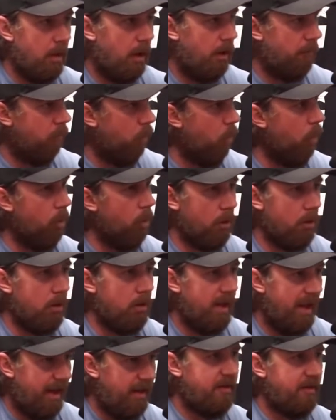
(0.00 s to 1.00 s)
of
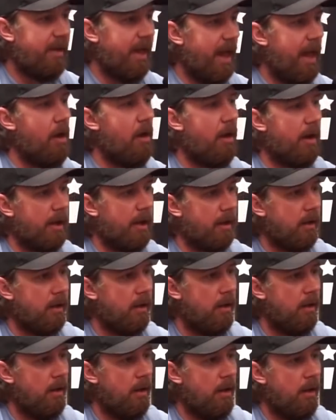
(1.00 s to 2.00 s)
war is chaotic,
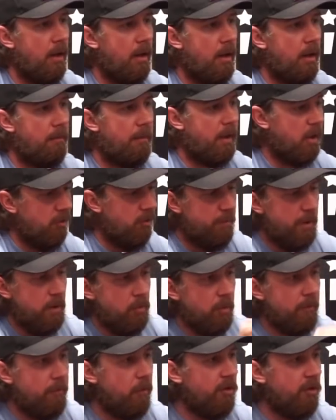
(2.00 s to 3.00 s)
but you've
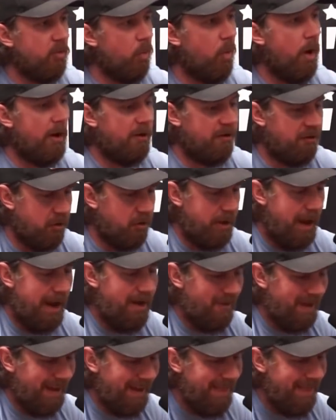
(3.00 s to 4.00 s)
been reverse wired. So
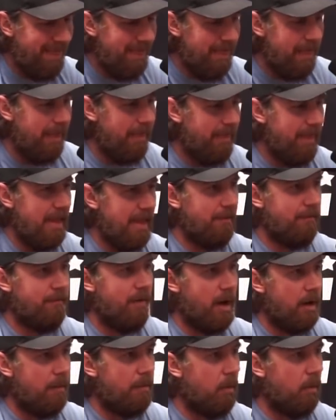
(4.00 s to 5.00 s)
now in the
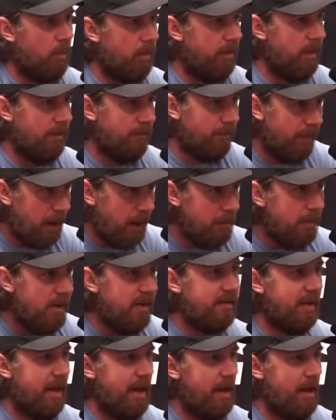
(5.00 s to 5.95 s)
environment, when the environment is